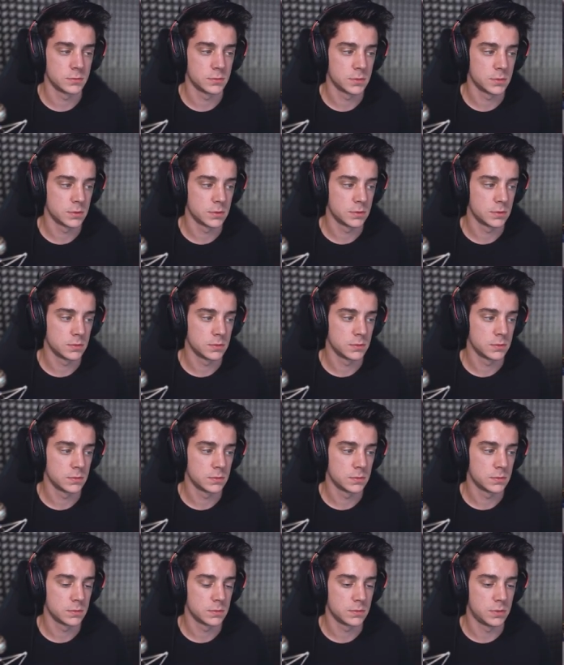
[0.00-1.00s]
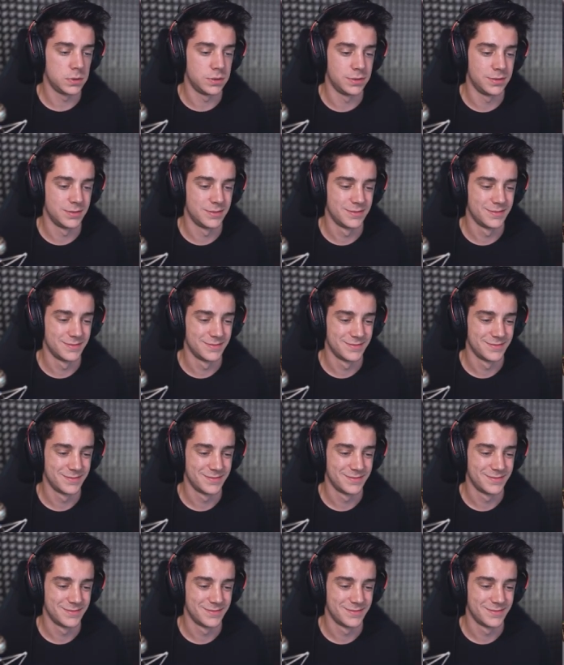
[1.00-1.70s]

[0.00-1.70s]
(no one is talking)